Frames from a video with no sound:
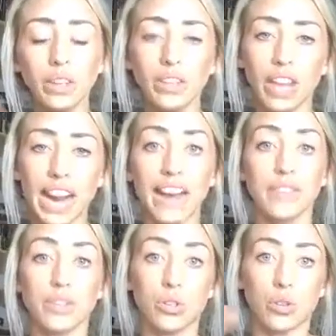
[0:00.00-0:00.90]
then I have
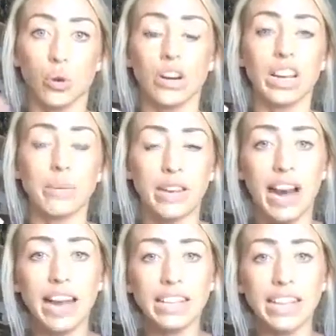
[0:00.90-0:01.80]
this story
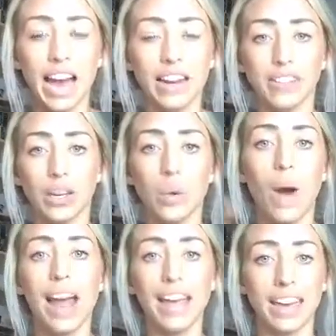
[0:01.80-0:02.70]
behind that of like
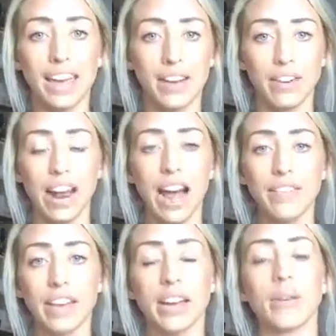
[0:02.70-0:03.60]
why I can't ever
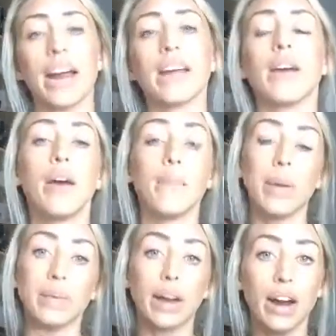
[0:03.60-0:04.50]
have it, right?
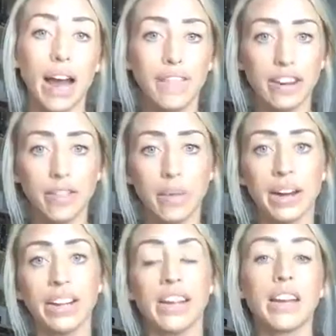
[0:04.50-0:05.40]
Maybe I don't have enough
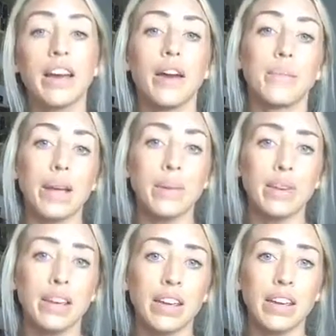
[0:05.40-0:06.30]
money.
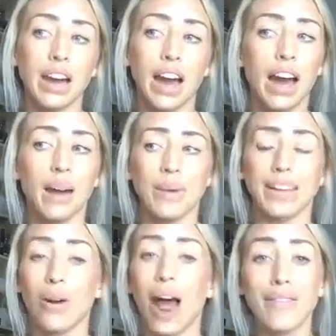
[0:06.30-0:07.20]
Maybe I
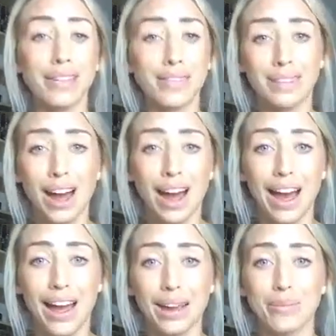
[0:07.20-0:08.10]
don't have enough
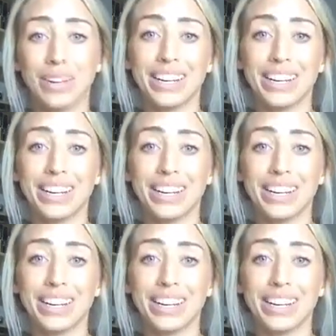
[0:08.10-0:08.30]
time,